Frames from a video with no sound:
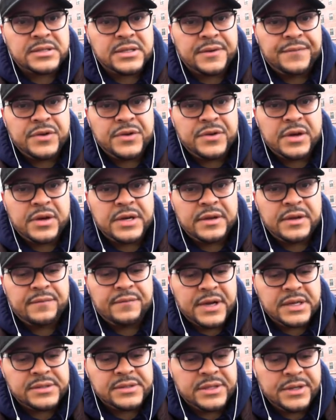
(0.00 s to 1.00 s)
if you're an
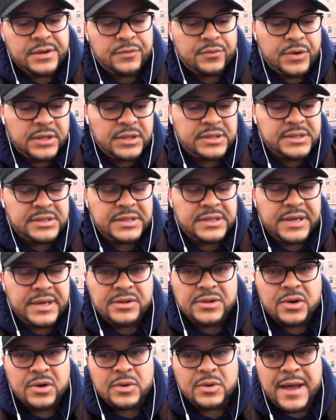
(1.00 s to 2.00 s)
investor in real estate,
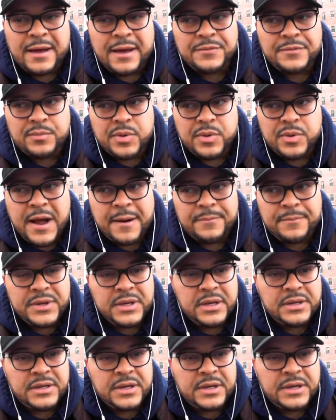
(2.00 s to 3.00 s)
don't have your
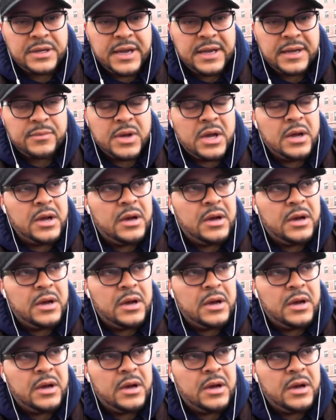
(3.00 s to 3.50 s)
property in your name.